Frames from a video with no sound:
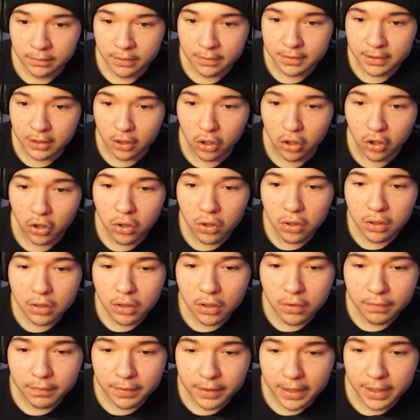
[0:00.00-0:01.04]
There's a hole
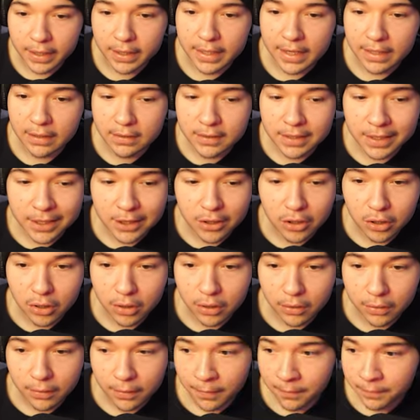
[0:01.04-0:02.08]
over there. That looks like a
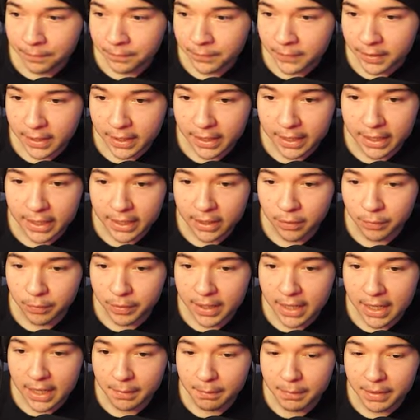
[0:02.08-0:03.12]
hole, and
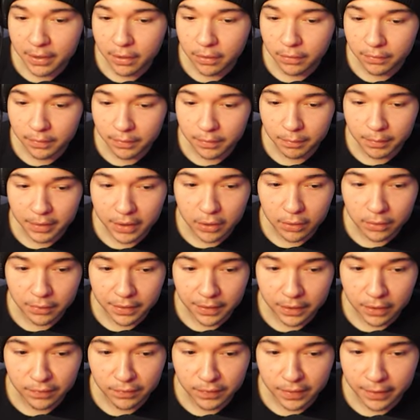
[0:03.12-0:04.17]
we got a big, old, big old
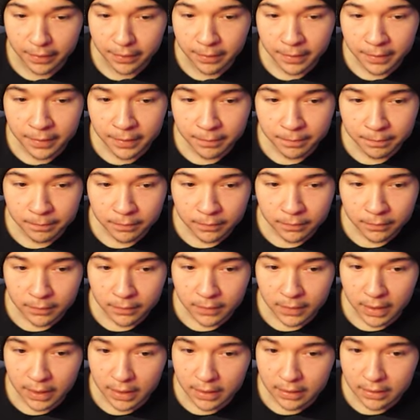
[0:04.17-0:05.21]
thing over there.
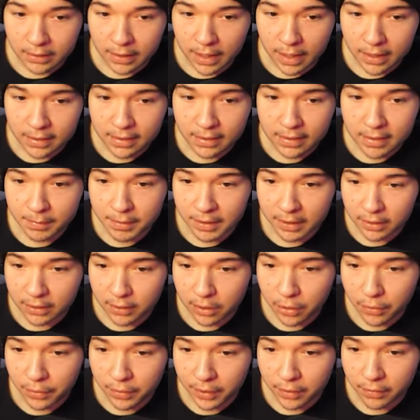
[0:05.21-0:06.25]
I see something
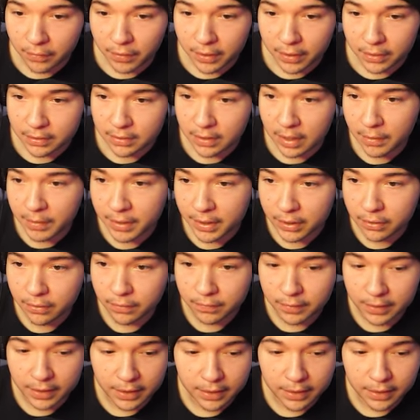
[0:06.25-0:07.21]
glowing over there, so I want to go over